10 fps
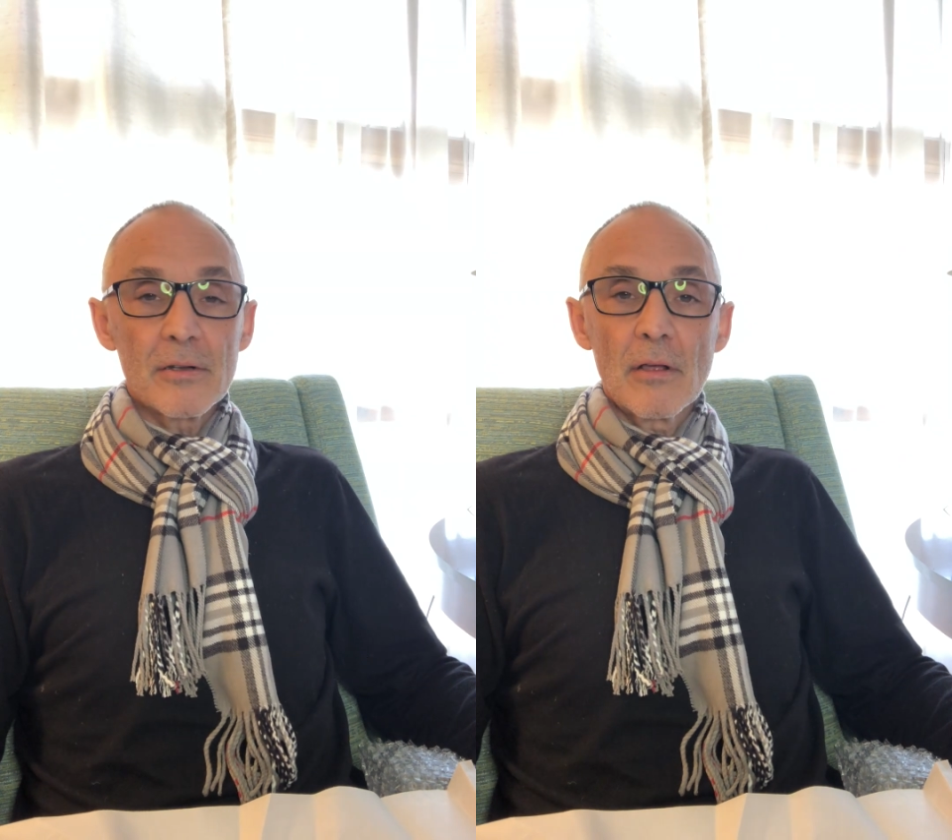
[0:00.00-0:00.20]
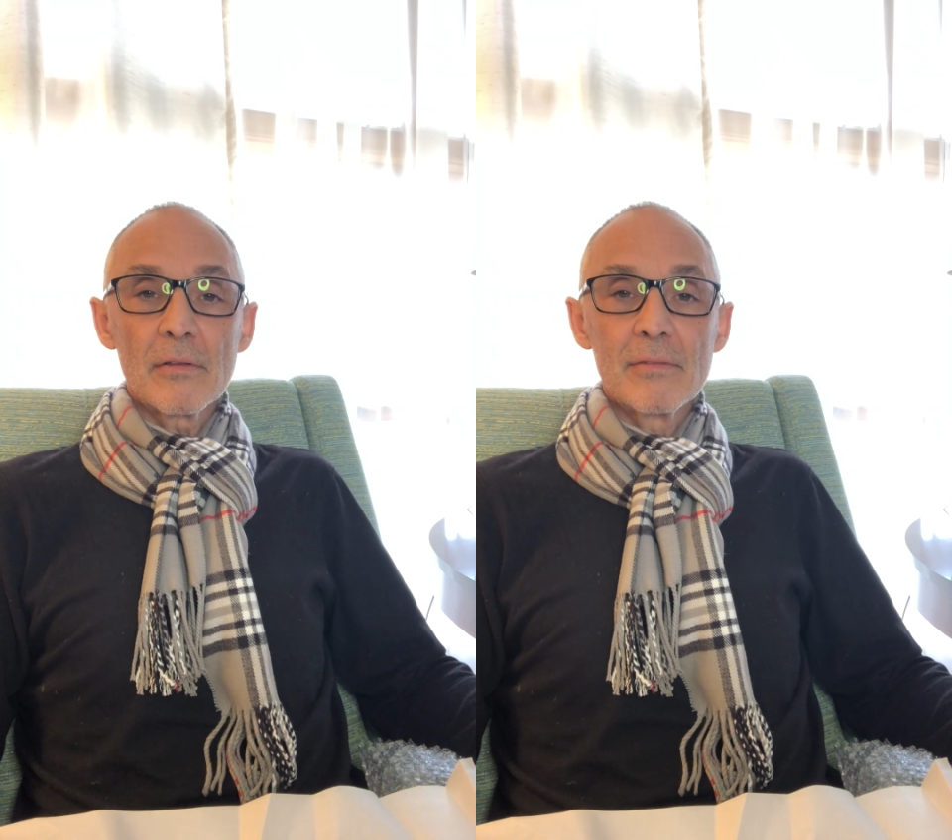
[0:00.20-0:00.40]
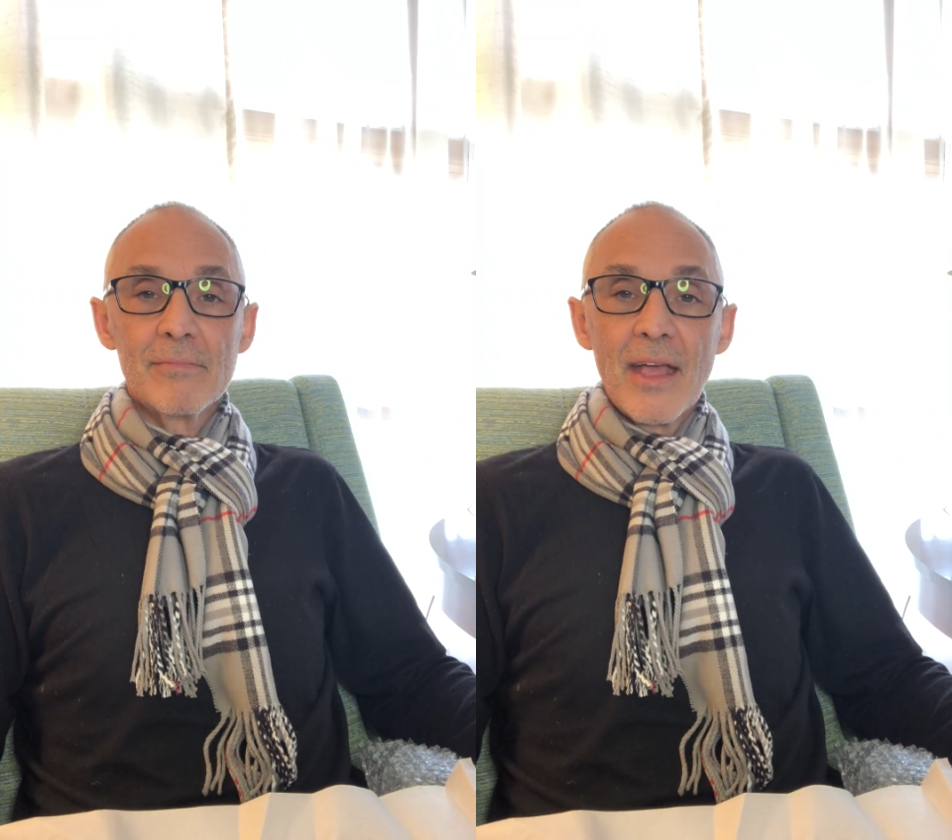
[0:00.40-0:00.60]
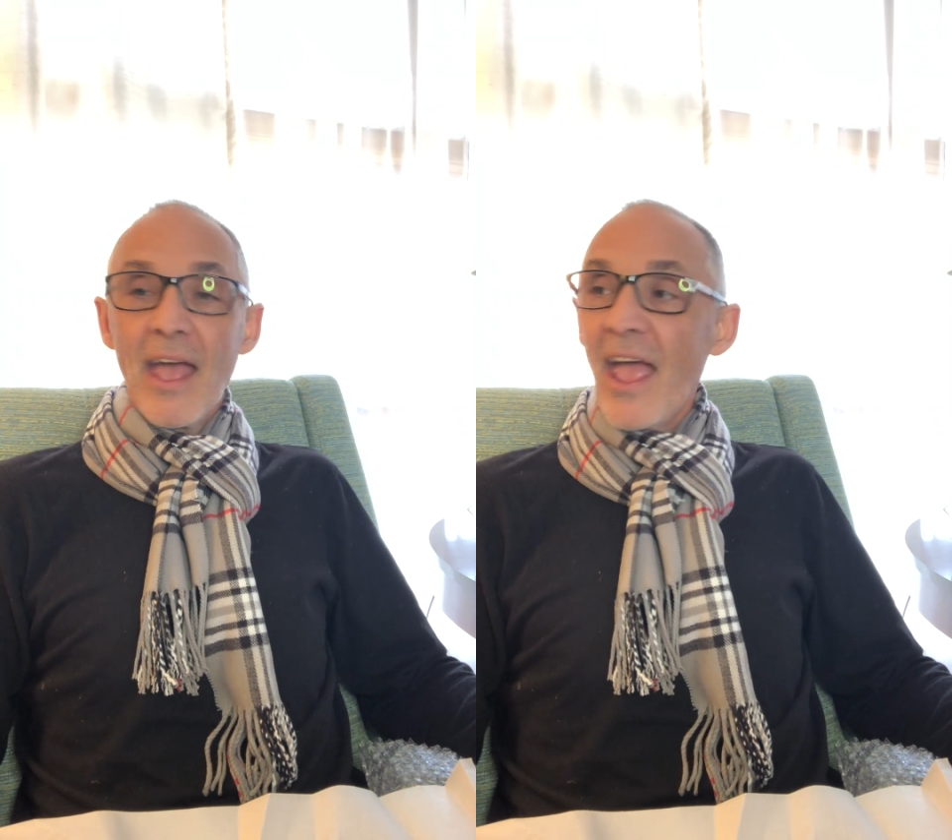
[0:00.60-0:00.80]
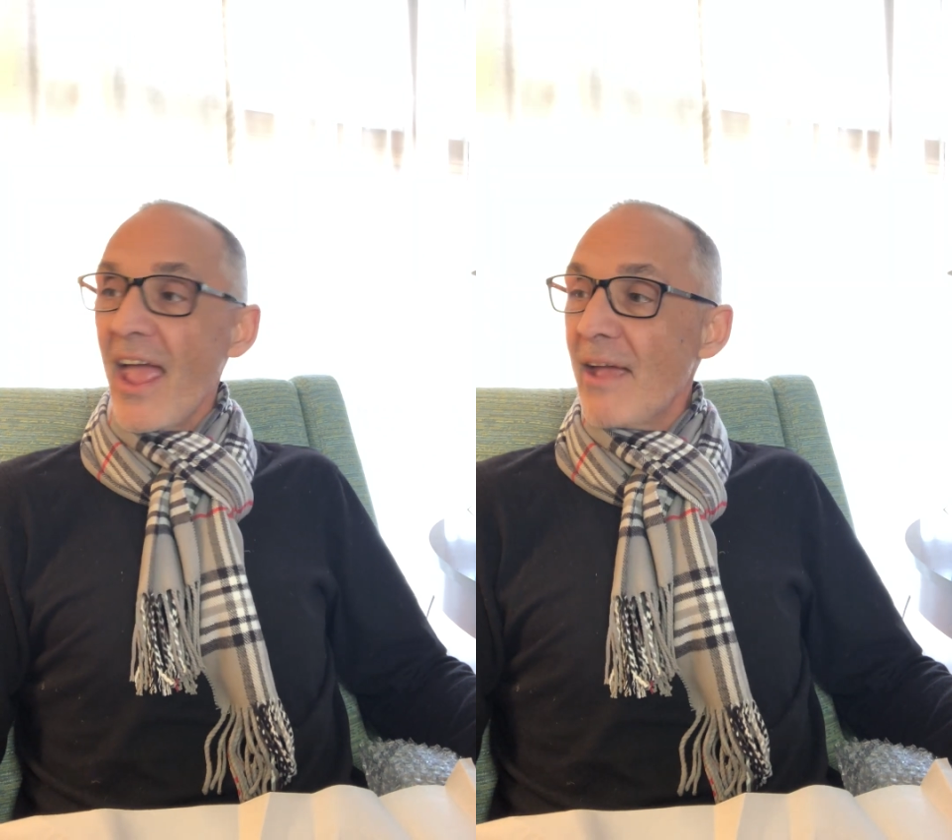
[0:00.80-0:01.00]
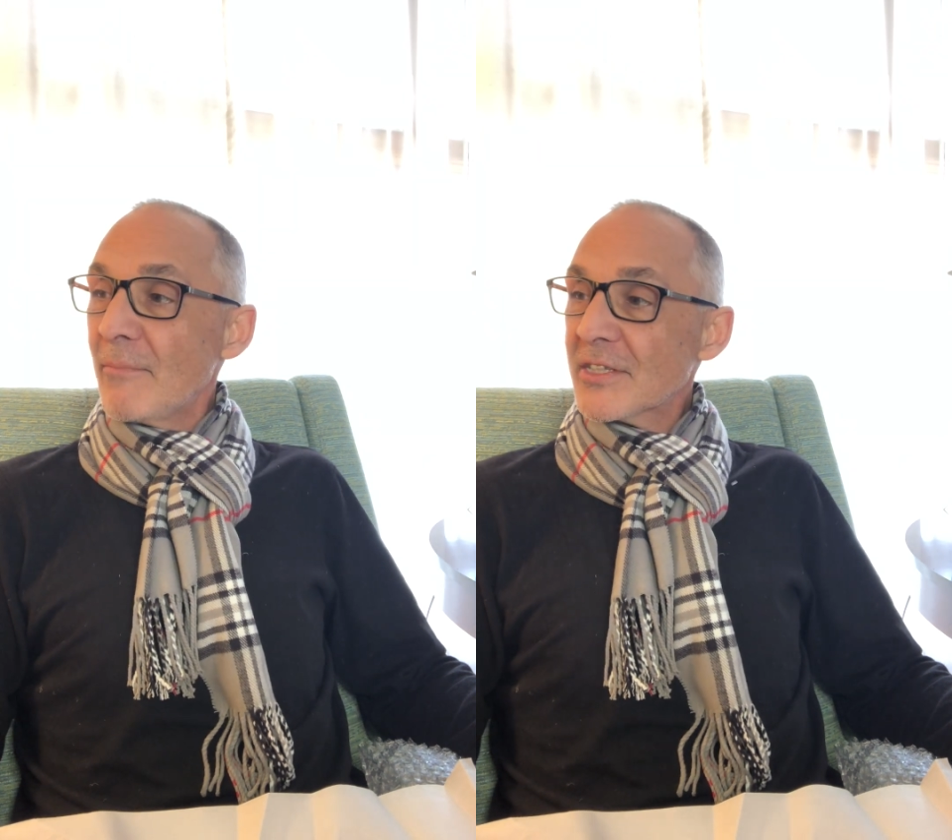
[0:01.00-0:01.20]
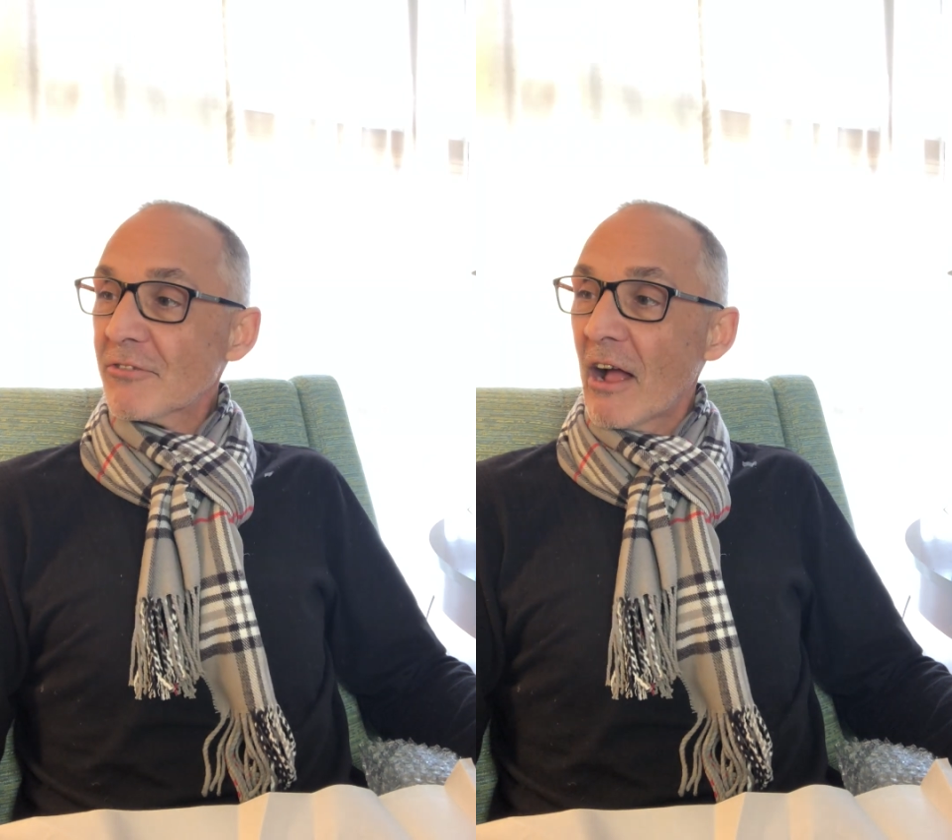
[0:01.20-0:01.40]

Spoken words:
all them, hey, Mr.